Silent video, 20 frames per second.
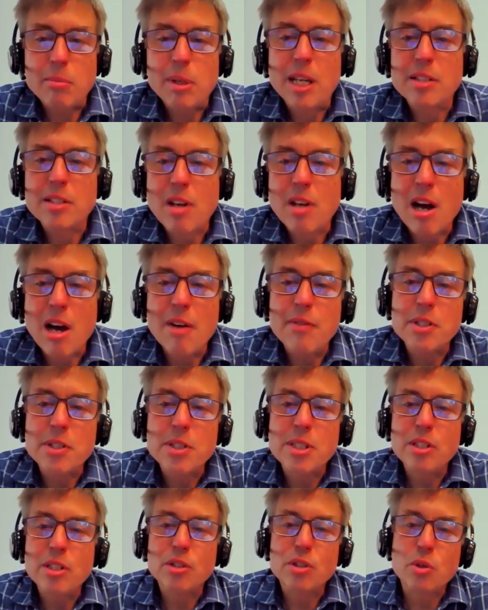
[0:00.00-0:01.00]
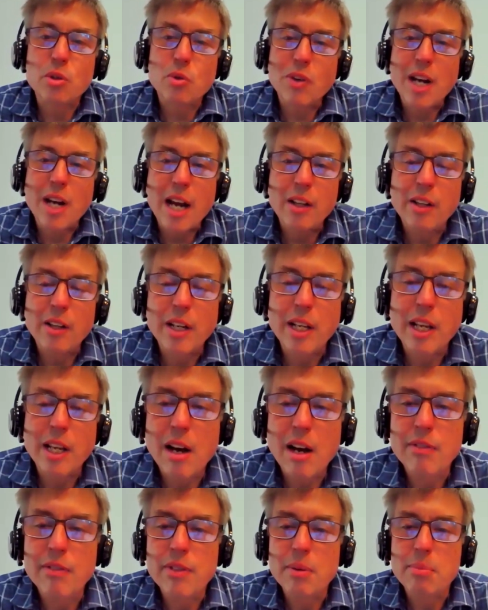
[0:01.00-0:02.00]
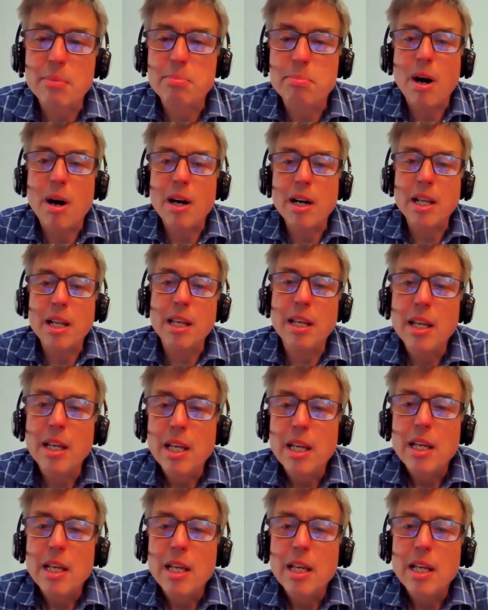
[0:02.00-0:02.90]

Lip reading: because obviously there's a reality of the body.